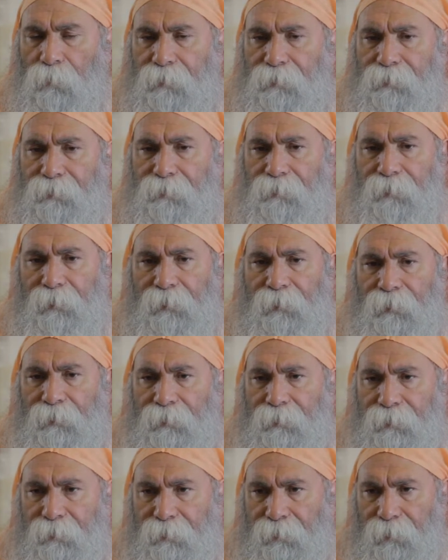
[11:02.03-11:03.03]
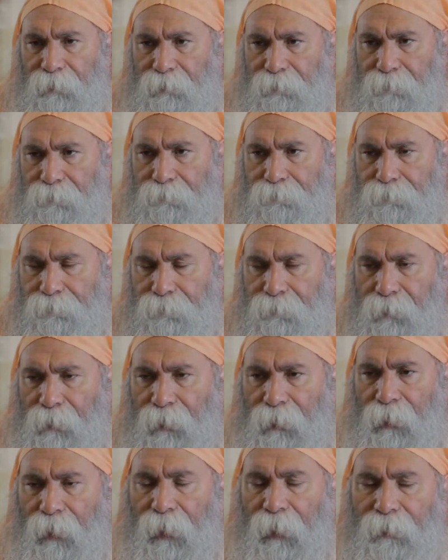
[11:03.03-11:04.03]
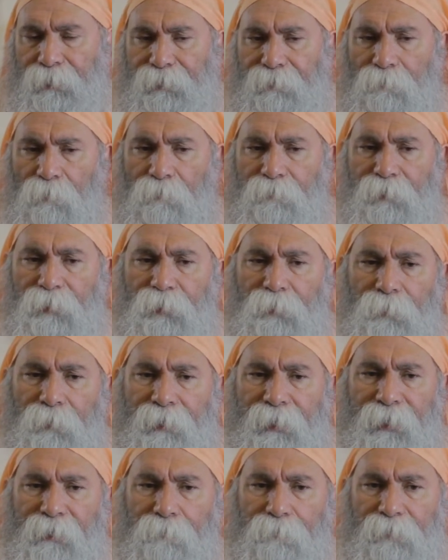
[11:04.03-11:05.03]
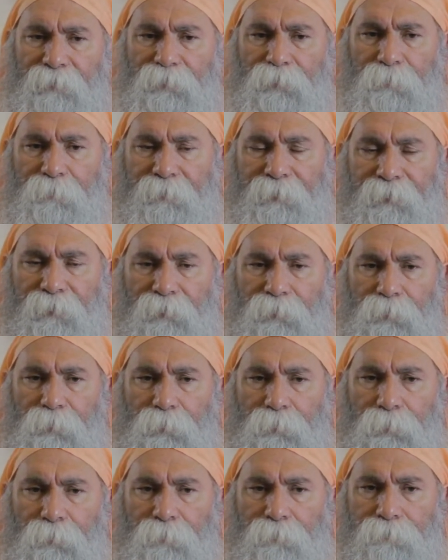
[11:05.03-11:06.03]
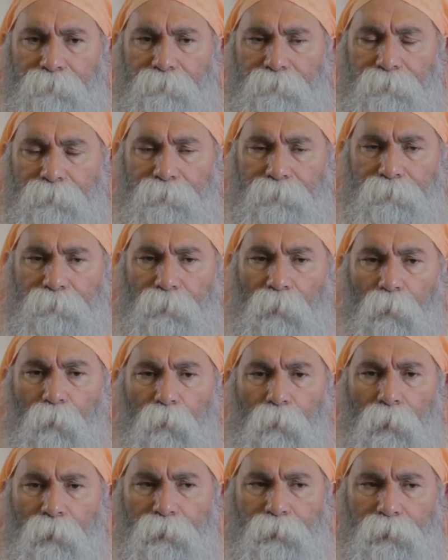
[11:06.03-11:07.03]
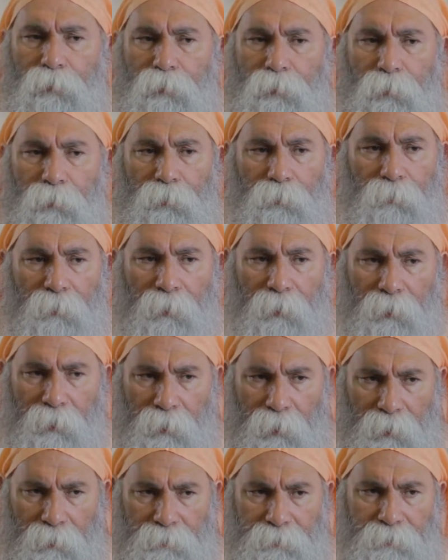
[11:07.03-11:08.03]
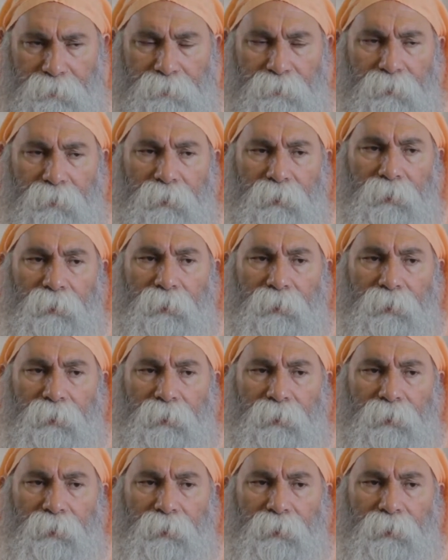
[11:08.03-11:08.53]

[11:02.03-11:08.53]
was the internal, at the moment you are able to begin to watch your thoughts,